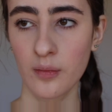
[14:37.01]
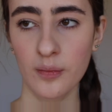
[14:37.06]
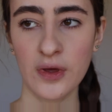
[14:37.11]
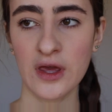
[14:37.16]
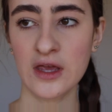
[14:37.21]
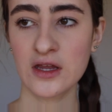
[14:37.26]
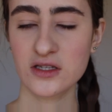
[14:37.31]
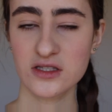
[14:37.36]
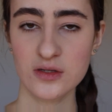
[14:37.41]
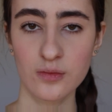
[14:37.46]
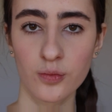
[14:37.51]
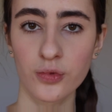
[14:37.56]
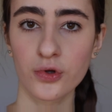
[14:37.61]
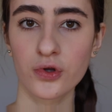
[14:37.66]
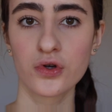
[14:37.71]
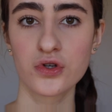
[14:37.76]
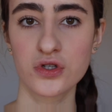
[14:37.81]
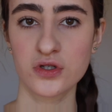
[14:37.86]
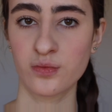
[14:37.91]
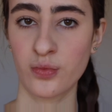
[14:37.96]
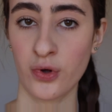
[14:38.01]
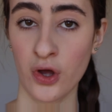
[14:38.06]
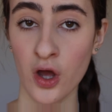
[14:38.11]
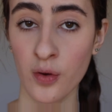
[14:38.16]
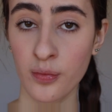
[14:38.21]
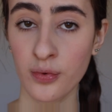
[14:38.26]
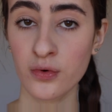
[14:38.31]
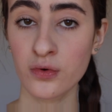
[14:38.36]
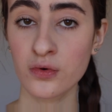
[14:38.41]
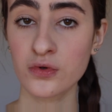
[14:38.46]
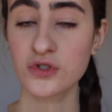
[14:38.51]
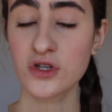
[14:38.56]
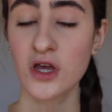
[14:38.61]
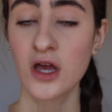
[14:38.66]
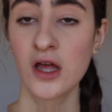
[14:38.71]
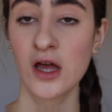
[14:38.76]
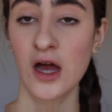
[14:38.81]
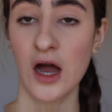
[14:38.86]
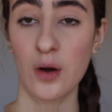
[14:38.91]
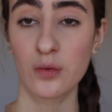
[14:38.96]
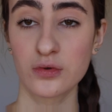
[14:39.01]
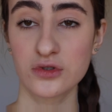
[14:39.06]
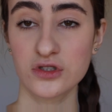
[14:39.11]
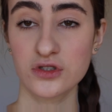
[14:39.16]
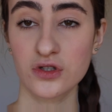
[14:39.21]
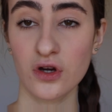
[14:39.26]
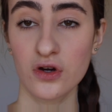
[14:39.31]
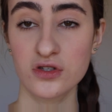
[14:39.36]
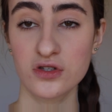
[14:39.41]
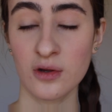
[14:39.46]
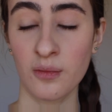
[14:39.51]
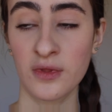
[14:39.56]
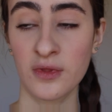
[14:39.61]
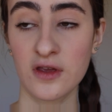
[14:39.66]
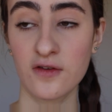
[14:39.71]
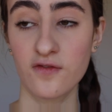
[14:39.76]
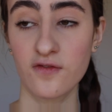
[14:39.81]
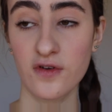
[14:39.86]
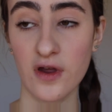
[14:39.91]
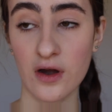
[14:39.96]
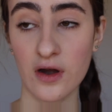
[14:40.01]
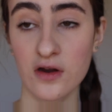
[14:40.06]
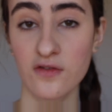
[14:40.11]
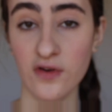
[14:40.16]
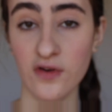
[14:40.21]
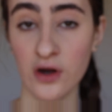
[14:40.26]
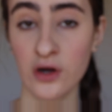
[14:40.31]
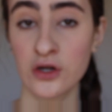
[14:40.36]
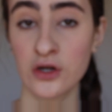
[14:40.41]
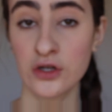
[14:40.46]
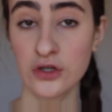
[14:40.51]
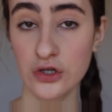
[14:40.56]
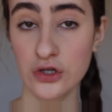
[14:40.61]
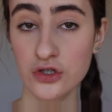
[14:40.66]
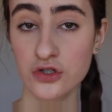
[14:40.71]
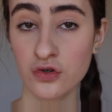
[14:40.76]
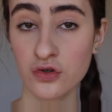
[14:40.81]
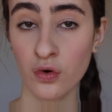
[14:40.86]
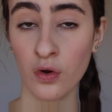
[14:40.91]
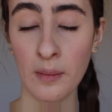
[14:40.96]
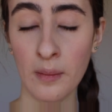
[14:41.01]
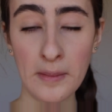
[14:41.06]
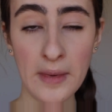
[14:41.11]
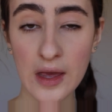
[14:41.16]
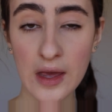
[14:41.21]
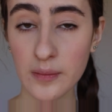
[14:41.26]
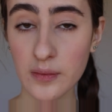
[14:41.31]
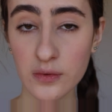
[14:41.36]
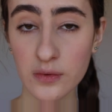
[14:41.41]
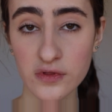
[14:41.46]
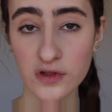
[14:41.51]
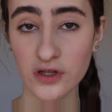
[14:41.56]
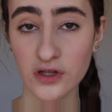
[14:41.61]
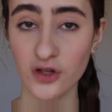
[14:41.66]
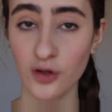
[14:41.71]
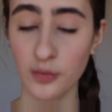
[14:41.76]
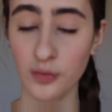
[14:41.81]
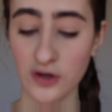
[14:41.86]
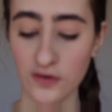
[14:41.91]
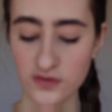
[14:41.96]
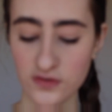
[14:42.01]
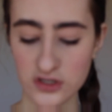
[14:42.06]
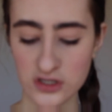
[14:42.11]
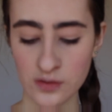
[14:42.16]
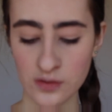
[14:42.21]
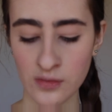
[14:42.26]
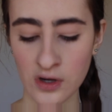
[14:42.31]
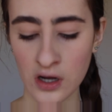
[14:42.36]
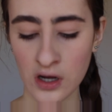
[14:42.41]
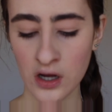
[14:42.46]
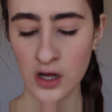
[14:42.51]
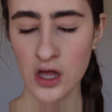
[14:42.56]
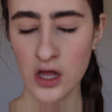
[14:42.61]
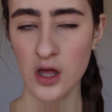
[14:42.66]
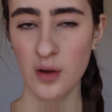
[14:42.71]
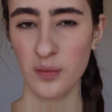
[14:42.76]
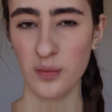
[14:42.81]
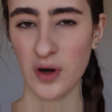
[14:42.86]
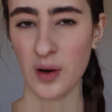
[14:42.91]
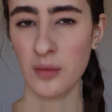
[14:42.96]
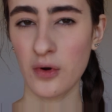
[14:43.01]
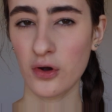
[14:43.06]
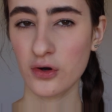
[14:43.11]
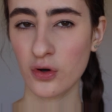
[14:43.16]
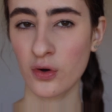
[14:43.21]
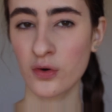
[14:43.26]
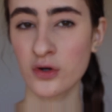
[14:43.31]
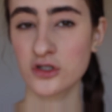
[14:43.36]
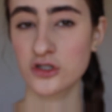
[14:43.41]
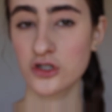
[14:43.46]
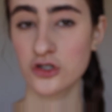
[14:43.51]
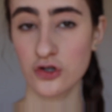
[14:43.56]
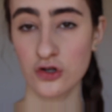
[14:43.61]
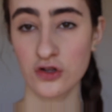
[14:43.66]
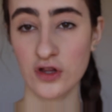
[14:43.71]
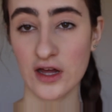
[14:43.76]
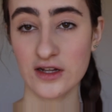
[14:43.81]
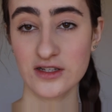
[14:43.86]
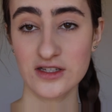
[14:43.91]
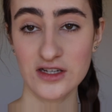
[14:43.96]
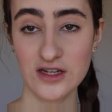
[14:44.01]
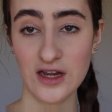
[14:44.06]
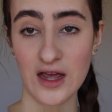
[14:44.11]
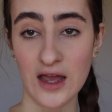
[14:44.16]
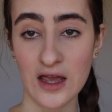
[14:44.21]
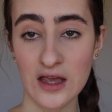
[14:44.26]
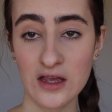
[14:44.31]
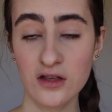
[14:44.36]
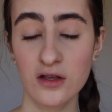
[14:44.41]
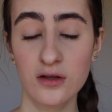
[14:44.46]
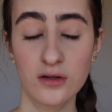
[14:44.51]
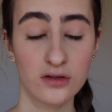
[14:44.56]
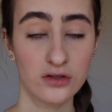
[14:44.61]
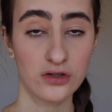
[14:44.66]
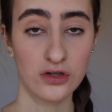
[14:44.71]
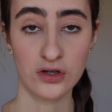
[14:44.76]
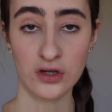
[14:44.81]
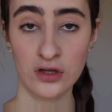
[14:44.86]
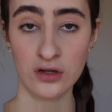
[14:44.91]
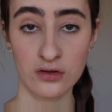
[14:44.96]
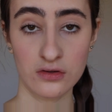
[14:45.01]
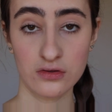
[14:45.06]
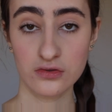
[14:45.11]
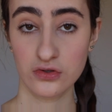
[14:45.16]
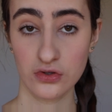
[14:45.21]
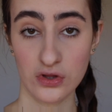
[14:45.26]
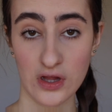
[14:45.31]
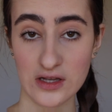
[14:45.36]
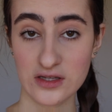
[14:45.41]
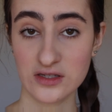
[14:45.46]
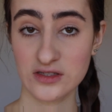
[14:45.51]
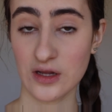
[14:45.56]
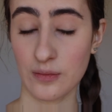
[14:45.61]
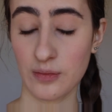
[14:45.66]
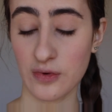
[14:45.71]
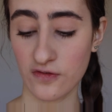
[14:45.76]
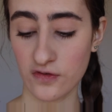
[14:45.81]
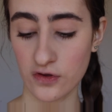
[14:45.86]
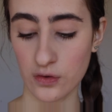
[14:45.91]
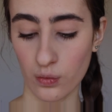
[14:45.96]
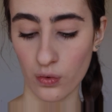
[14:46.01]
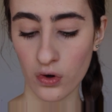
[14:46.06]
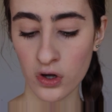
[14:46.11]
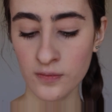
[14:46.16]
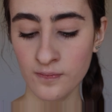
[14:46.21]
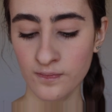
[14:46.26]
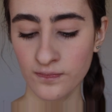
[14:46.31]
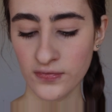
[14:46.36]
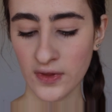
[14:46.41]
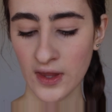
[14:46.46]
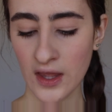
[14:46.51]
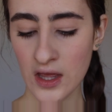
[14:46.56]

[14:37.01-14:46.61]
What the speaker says: pinks and blues and purples. I would just go something very, very neutral, and maybe with a little bit of shimmer. But I'm not going to do that today. You can do that step if you want.